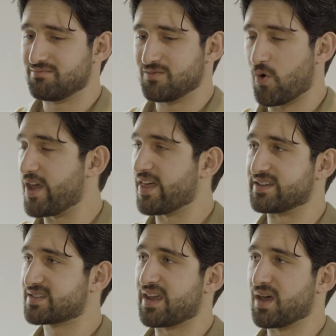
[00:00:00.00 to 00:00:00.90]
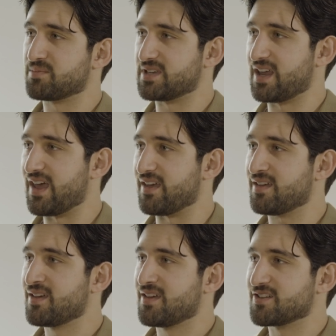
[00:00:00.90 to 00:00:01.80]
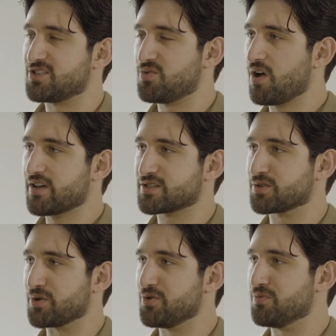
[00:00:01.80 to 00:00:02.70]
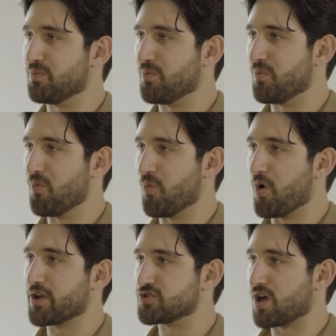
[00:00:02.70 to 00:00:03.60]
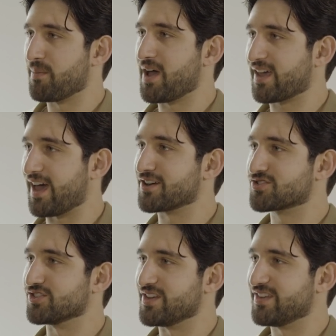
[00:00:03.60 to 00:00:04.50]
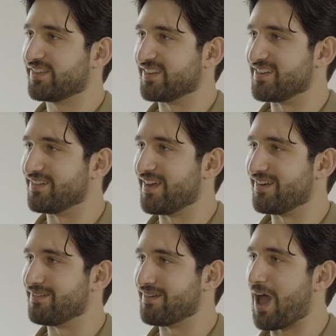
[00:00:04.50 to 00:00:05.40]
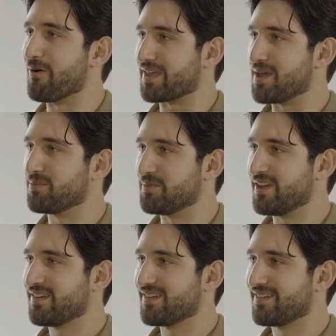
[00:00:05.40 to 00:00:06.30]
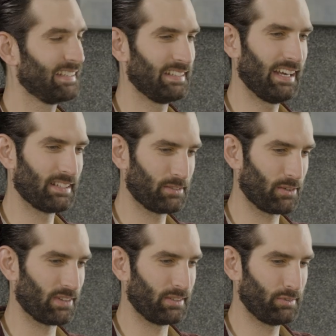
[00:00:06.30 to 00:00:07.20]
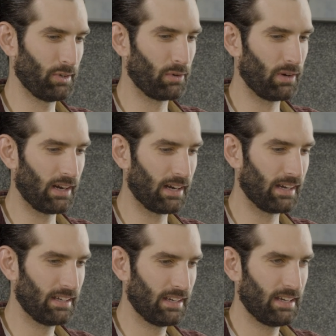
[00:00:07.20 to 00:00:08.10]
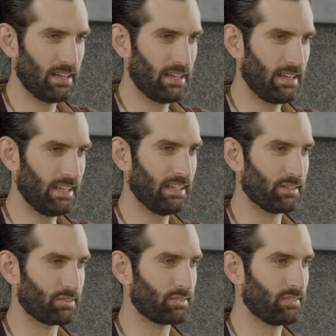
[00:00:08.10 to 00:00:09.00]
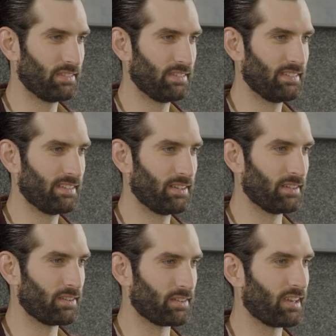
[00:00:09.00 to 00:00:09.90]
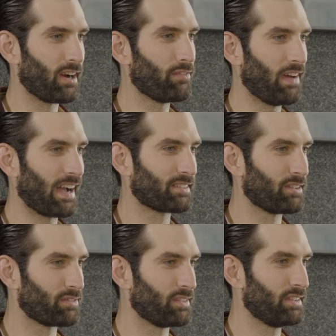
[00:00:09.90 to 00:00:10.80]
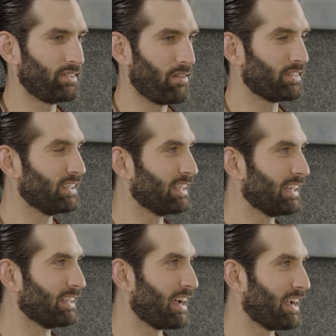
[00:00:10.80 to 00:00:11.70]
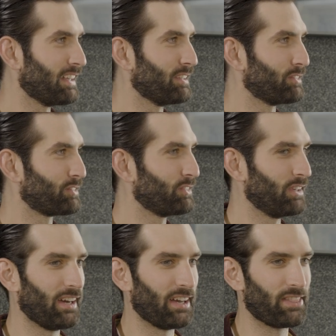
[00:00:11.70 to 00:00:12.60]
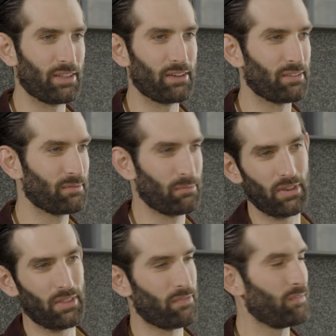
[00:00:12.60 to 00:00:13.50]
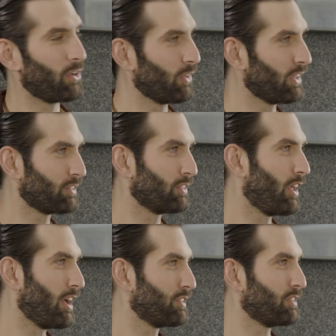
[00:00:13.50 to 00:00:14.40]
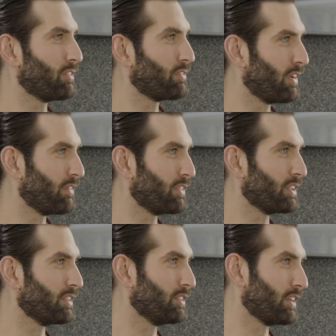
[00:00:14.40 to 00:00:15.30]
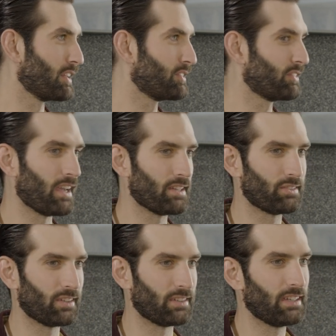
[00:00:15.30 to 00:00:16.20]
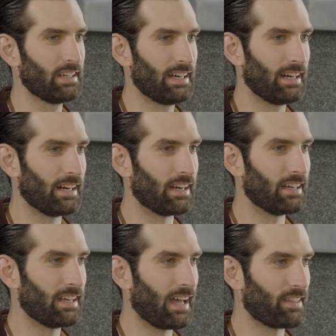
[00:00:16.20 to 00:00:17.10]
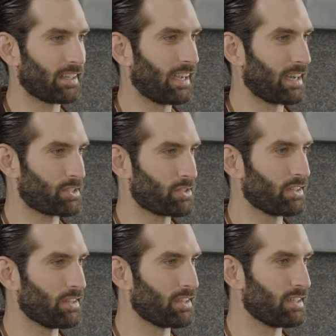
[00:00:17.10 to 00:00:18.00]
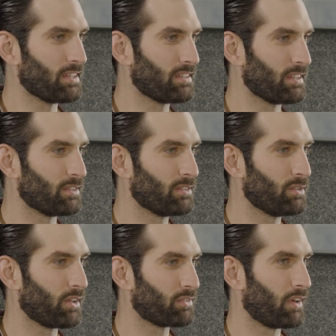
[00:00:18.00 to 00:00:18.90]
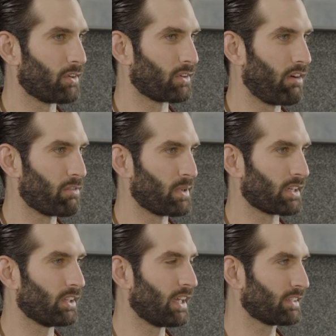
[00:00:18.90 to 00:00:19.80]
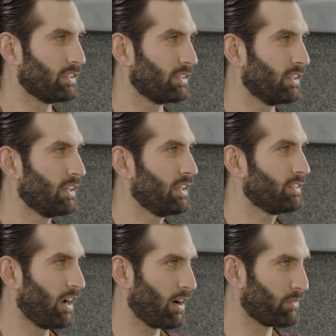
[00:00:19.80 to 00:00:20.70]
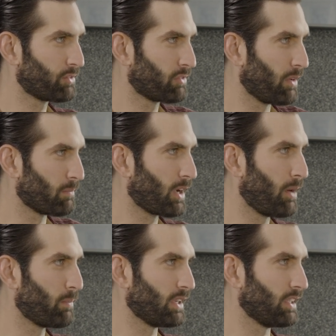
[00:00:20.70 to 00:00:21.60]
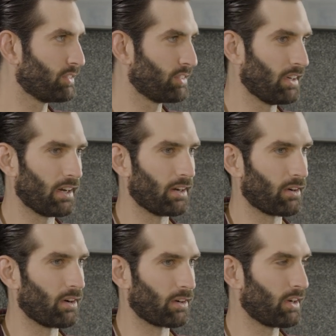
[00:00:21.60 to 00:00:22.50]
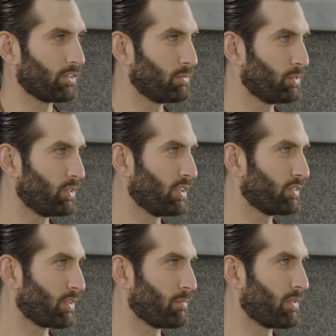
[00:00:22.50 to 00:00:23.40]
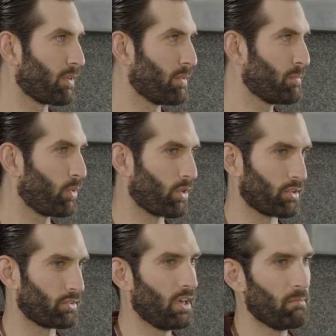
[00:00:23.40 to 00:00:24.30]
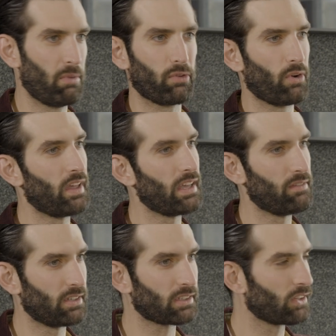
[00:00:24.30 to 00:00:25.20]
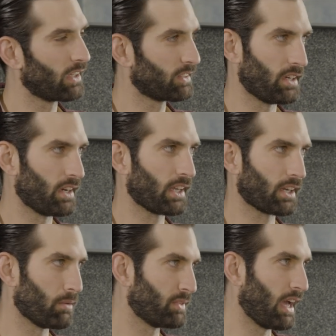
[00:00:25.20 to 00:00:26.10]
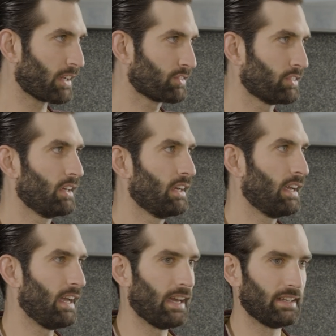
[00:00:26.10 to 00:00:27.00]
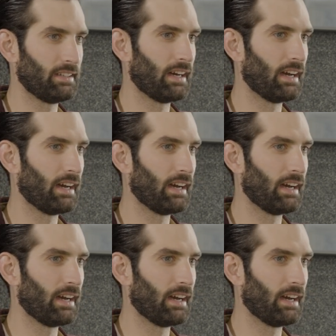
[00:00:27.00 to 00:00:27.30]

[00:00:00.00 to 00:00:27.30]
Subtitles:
way that it's set up today. Could you walk us through what a drawback actually is and how it came to be? Yeah, totally. So it's the Tariff Act of 1789 is one of the earliest laws of the United States, and I think actually the U.S. federal government collected tariffs from companies or customs duties from importers before they even collected an income tax. And